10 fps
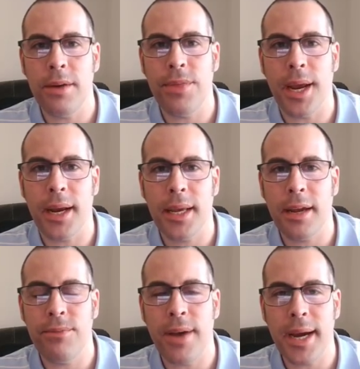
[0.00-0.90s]
if they're going to
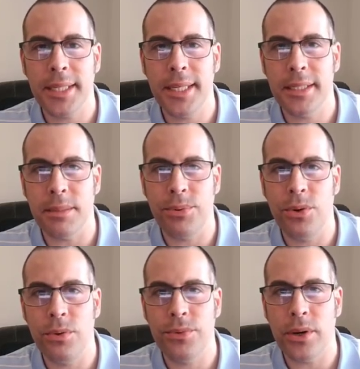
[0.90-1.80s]
get vaccines
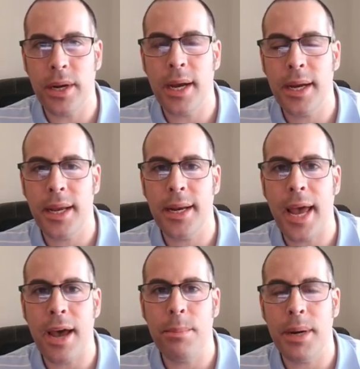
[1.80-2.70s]
approved or not and
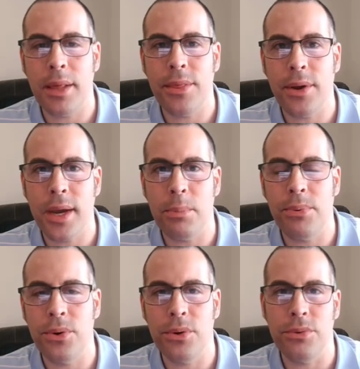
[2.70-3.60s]
how many they'll get
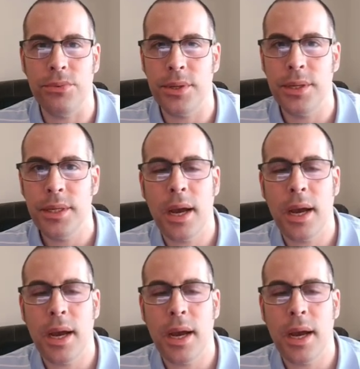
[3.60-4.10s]
approved.